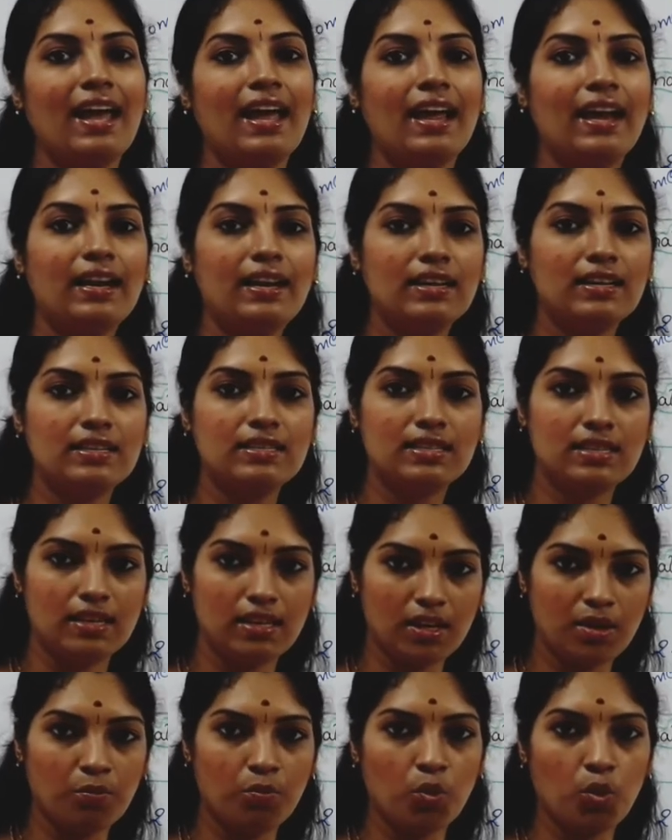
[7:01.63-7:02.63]
It is
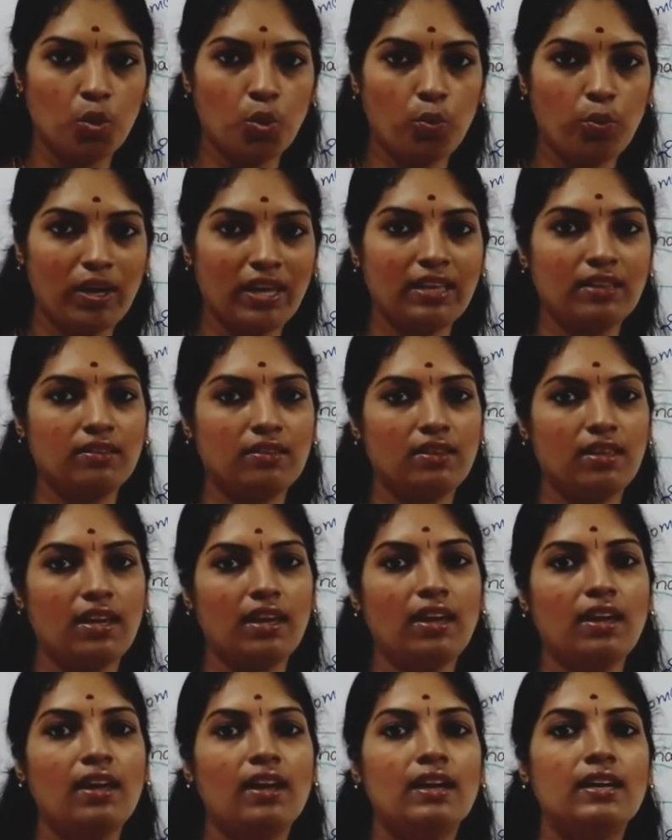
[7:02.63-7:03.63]
removing
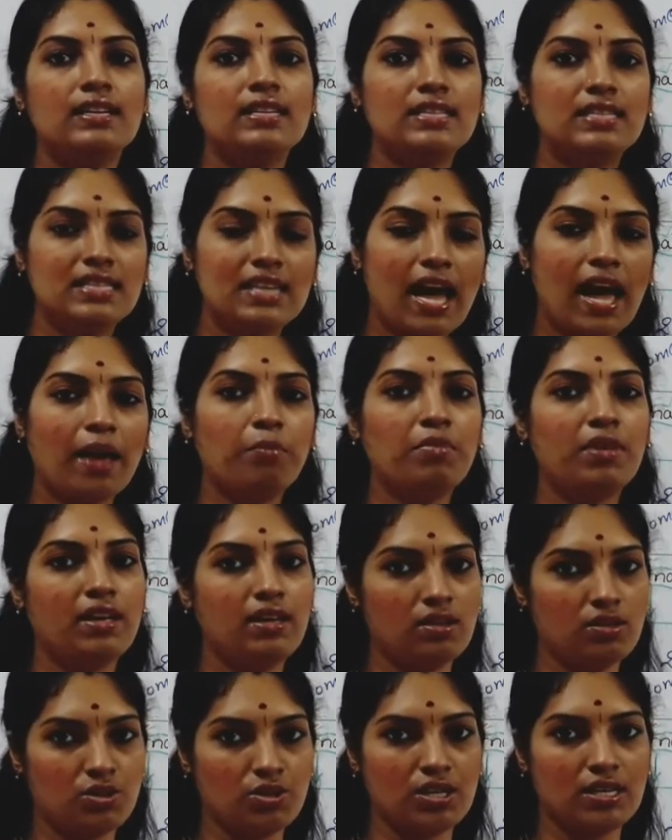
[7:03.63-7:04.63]
the time
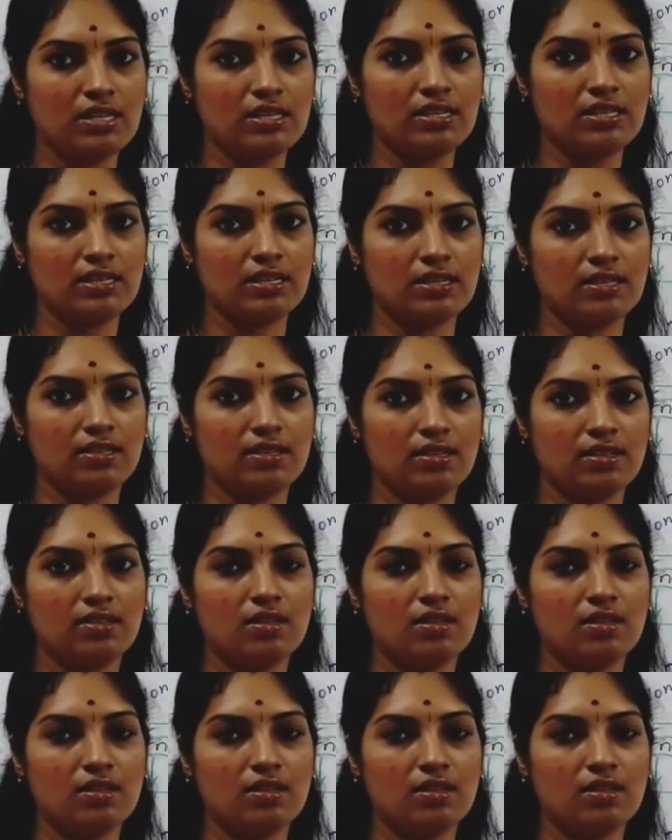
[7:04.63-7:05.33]
hindrances.